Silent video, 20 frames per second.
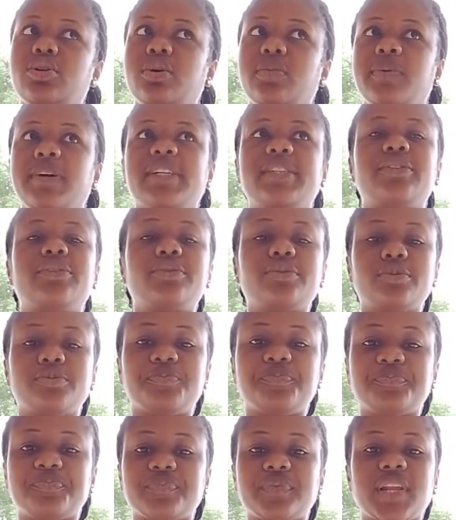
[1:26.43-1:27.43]
Number
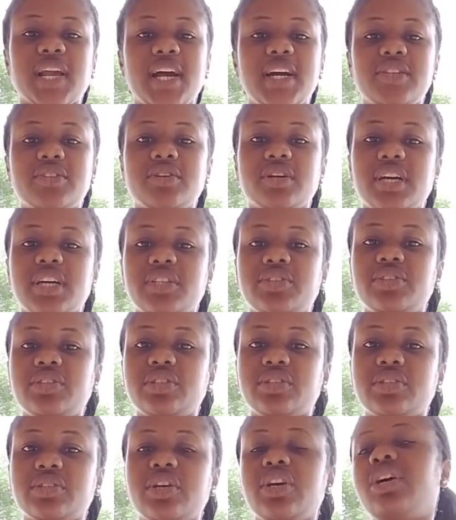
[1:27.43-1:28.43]
two, as you're
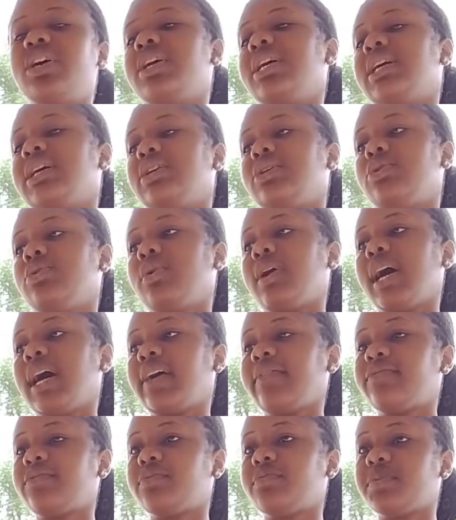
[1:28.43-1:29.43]
entering into, you
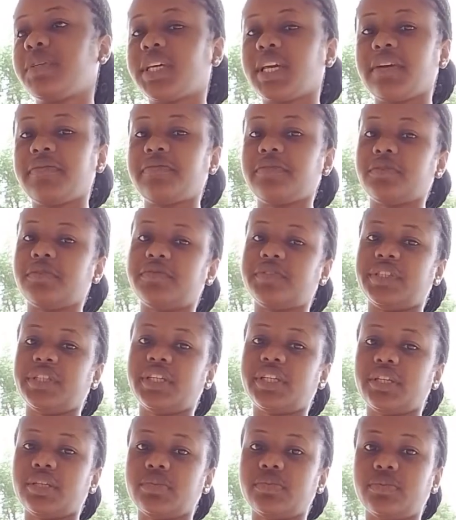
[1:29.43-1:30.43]
have to be careful of the
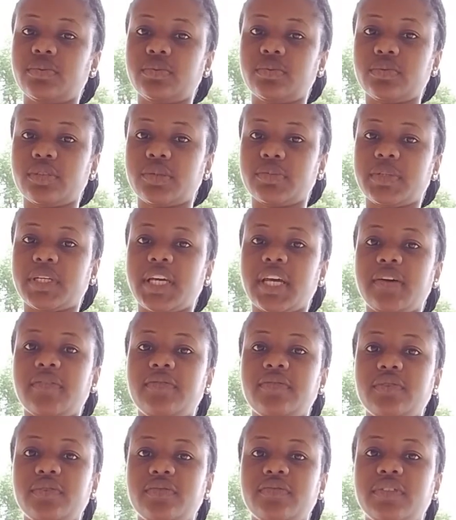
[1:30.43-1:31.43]
cables, be
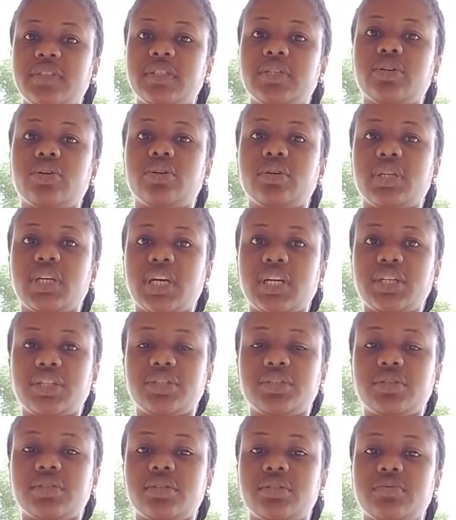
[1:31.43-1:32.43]
careful of the
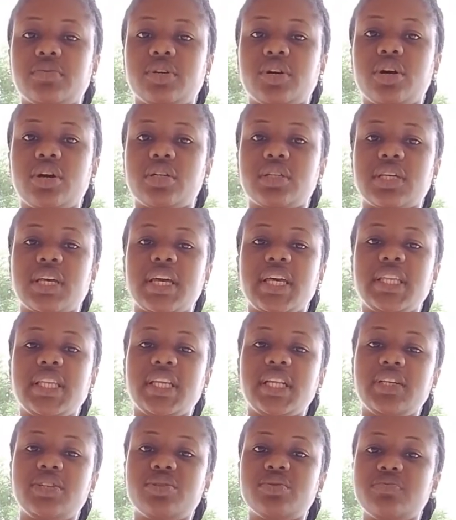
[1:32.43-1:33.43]
connections, because any
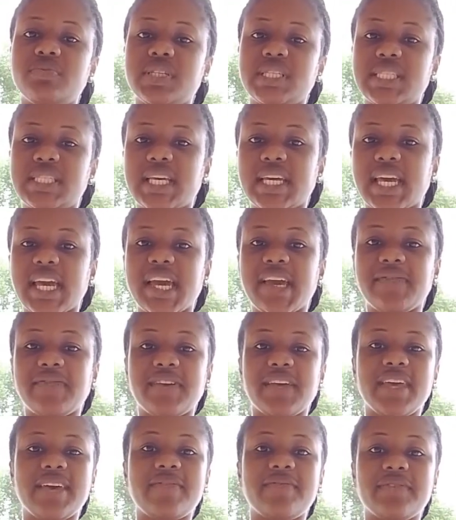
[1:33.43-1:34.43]
little mistake,
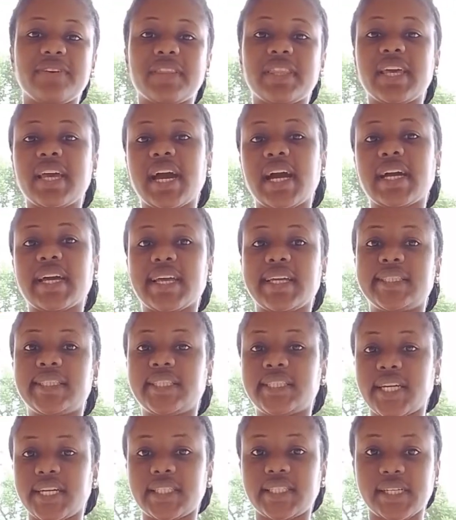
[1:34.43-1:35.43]
everything can get
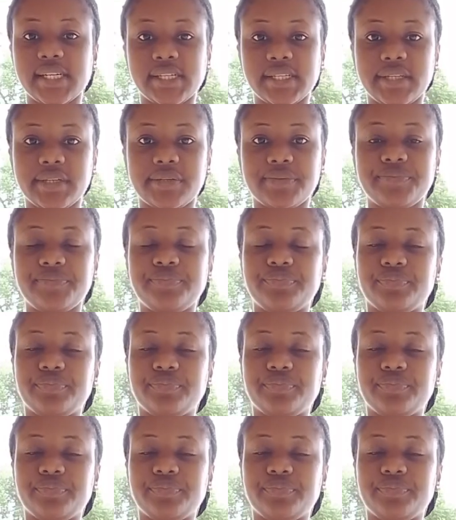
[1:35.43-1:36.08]
shattered.